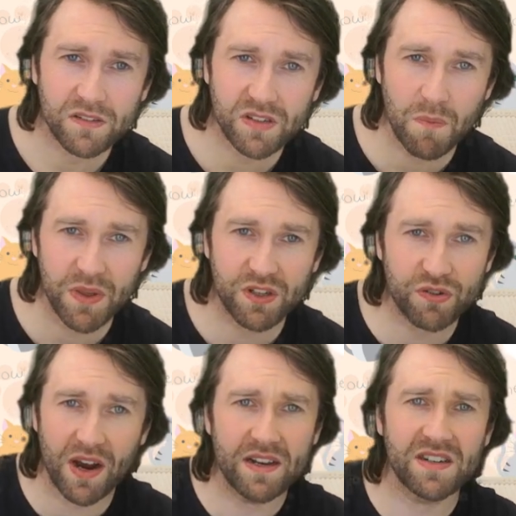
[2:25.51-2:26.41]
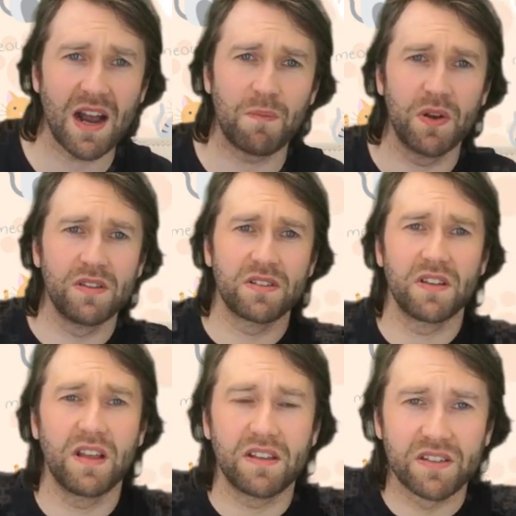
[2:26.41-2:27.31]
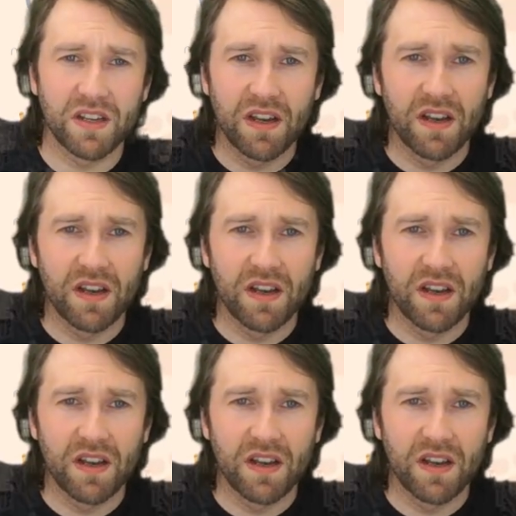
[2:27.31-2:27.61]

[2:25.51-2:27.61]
Something strange happens and there's